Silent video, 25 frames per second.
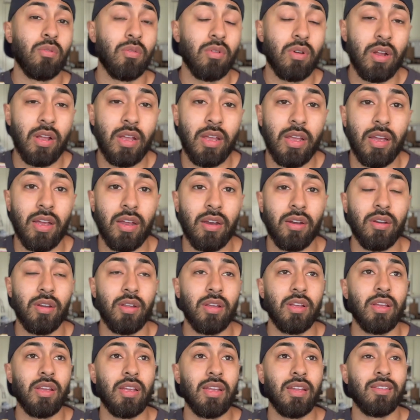and
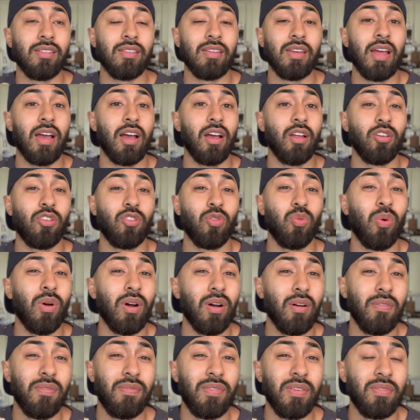it's now
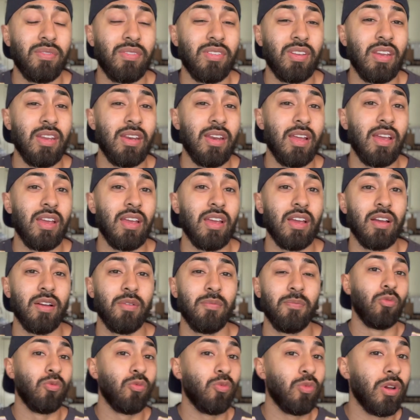twelve fifteen A
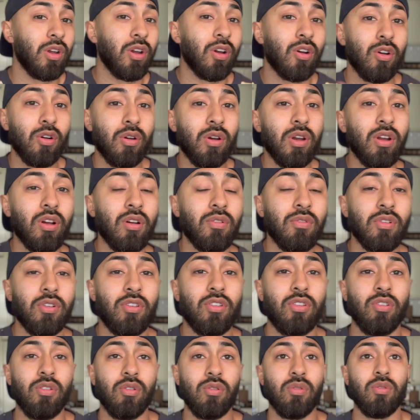M We hurry over
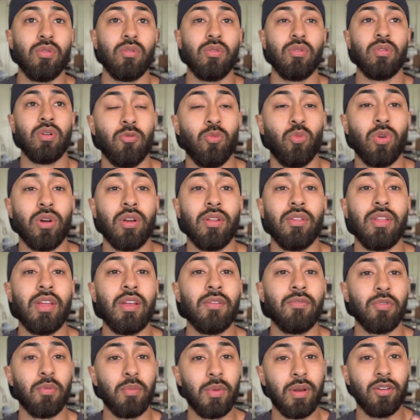to one of the
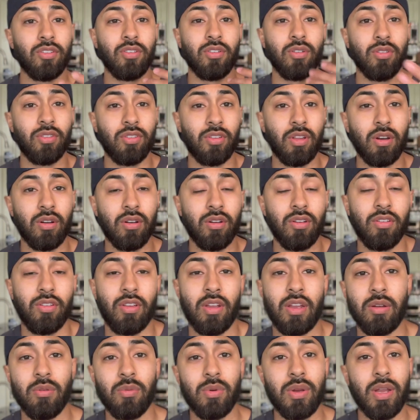informational centers
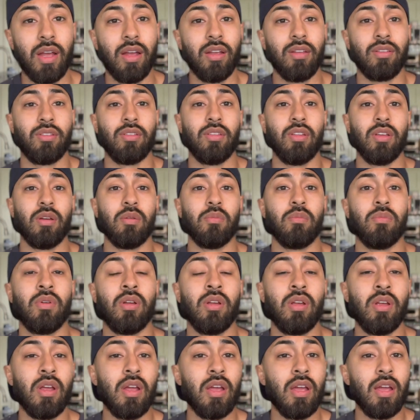and we ask them,
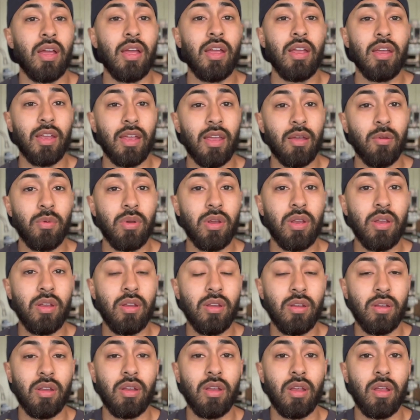hey, can we,
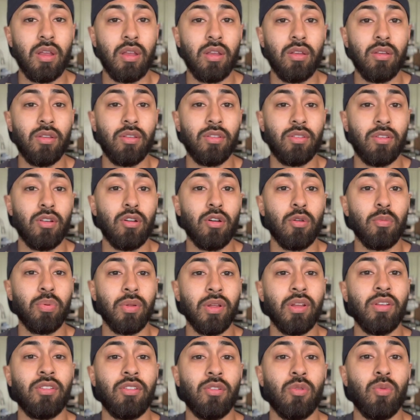is there a
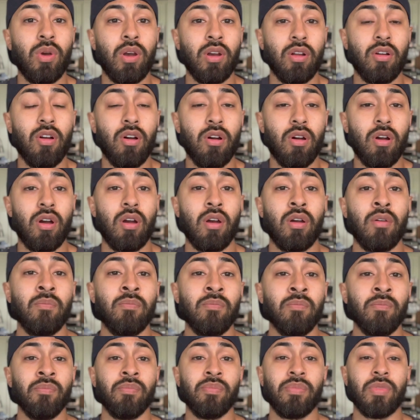place to rent a car?
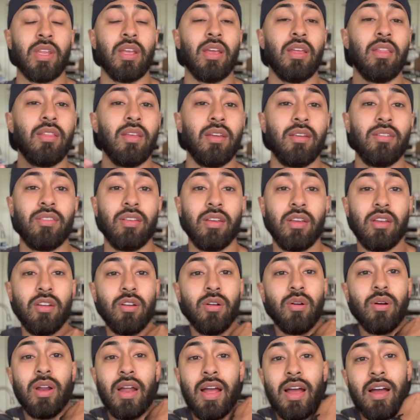And they say, you
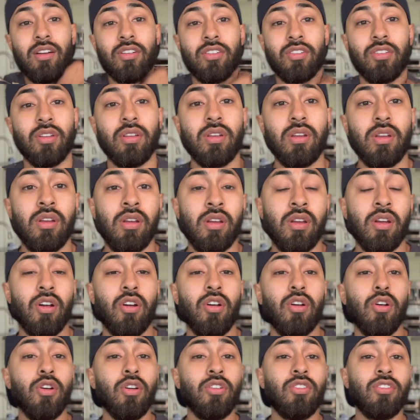know what, actually
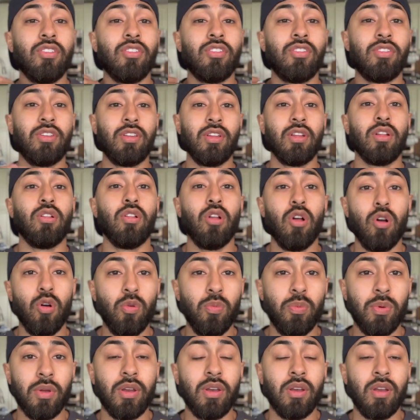Hertz is still
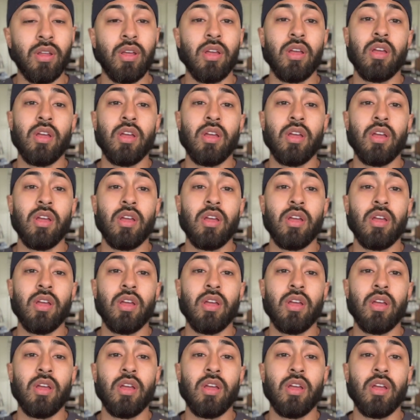open.